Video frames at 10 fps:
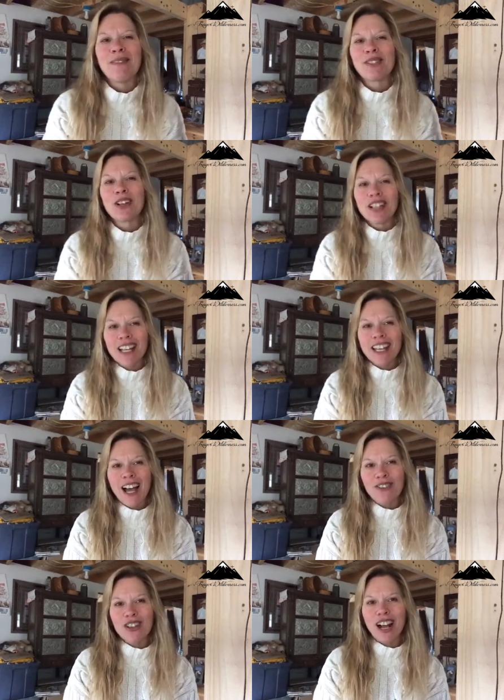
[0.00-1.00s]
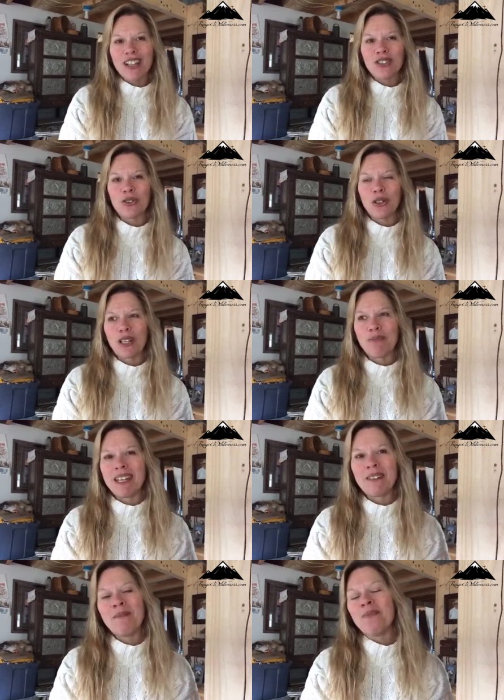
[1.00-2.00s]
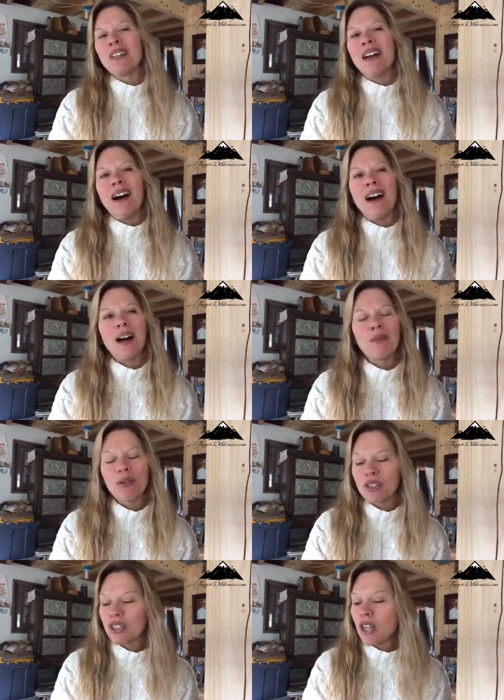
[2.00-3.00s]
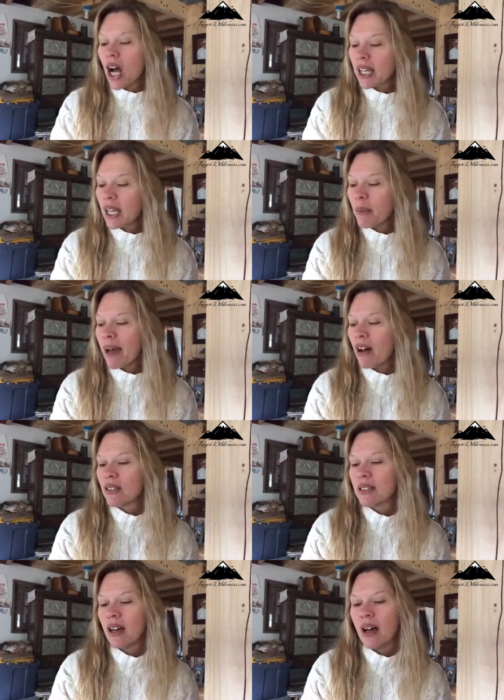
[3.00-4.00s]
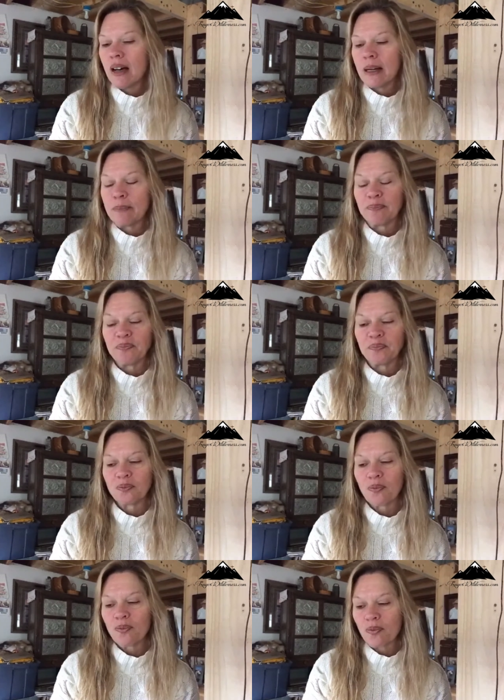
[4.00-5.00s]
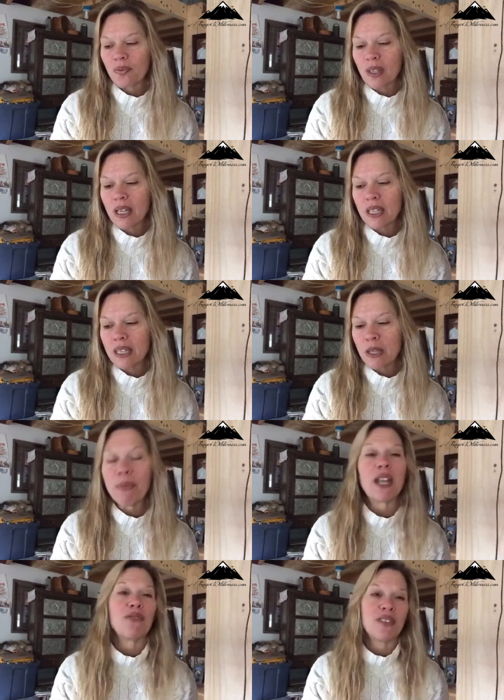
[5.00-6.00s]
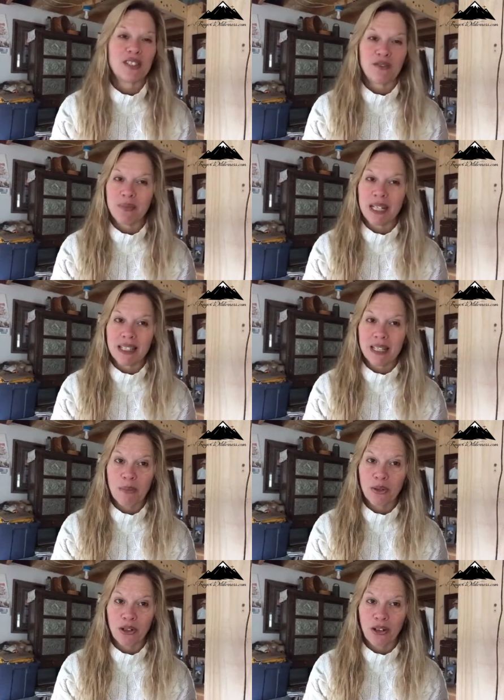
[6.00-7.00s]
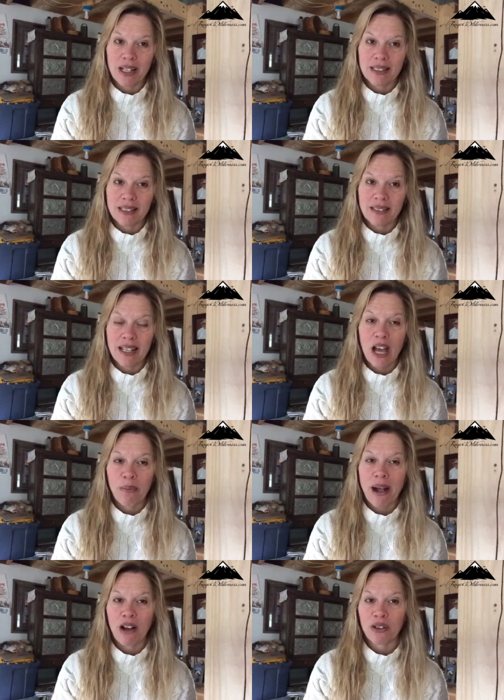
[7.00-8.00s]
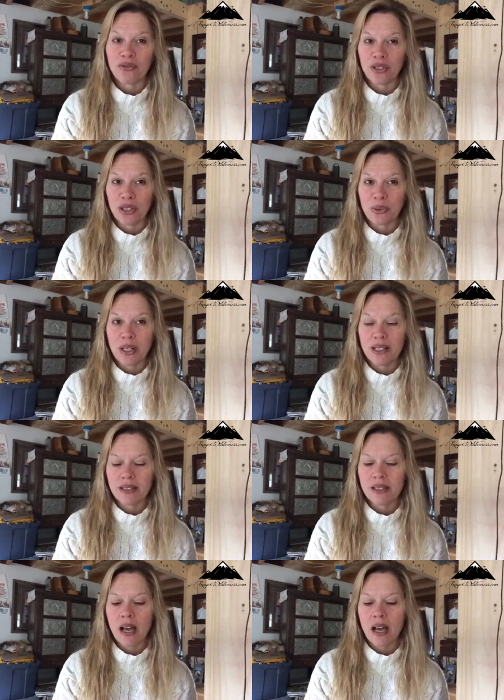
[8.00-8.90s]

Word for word: Uh, so glad to have you guys joining me. Um, we were just talking about um, the benefits of meeting Temple Grandin and how powerful it was.